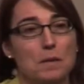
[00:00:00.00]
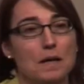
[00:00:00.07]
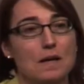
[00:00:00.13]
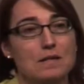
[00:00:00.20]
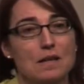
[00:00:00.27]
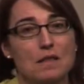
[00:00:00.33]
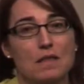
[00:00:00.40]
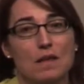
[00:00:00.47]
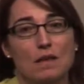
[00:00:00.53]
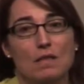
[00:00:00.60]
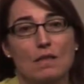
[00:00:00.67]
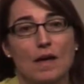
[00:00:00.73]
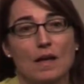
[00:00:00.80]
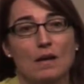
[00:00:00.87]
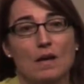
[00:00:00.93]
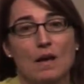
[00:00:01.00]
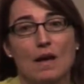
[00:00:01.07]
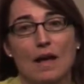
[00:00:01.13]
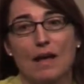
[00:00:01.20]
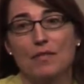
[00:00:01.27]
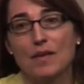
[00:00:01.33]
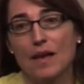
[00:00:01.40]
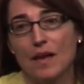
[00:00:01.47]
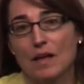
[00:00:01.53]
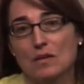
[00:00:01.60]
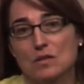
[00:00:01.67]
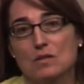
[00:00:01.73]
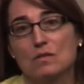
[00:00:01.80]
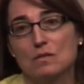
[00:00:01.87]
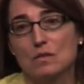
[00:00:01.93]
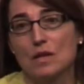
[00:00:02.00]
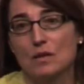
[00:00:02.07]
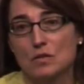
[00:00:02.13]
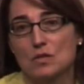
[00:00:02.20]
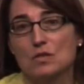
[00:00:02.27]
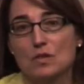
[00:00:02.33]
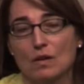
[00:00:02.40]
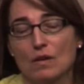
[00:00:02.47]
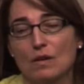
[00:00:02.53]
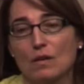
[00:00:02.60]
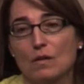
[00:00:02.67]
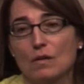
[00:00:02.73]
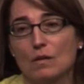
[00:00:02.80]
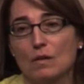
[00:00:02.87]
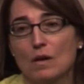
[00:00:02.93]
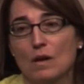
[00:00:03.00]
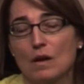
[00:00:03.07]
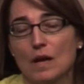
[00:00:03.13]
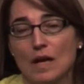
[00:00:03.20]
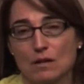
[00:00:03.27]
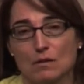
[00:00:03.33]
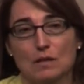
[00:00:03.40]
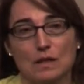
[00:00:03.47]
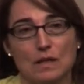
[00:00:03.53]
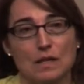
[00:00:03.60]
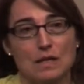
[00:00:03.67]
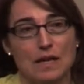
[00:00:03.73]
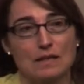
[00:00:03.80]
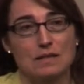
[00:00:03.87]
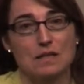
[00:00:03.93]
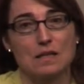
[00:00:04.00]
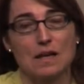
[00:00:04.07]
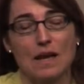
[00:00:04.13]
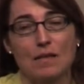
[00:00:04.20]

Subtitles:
because I think that at the end they're so integrally connected,